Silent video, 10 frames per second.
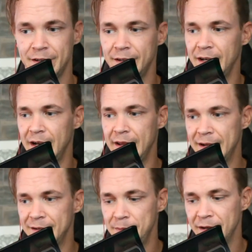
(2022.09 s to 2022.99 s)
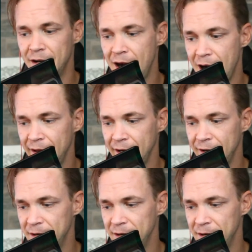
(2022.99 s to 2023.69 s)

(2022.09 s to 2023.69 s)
And that has been a highlight of my